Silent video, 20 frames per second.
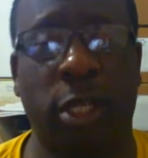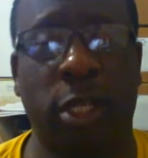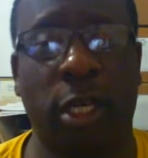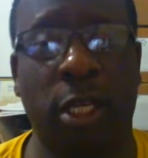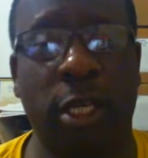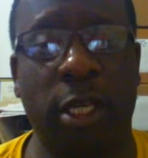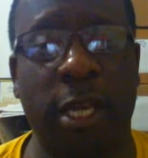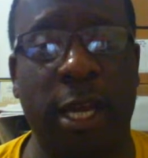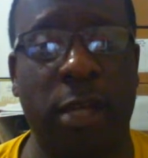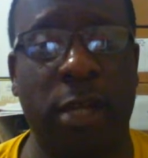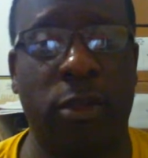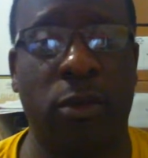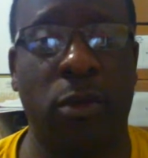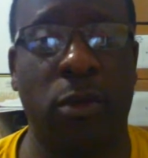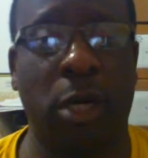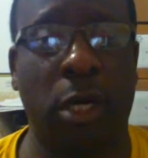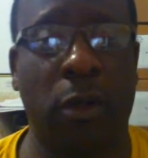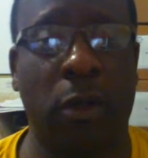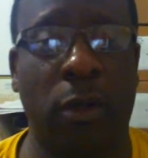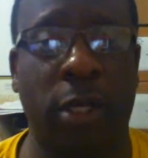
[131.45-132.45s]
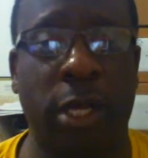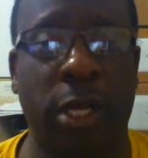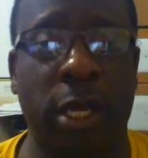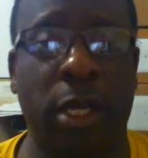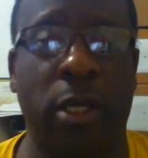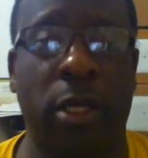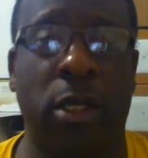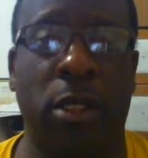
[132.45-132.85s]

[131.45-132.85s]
they can add to AutoCAD.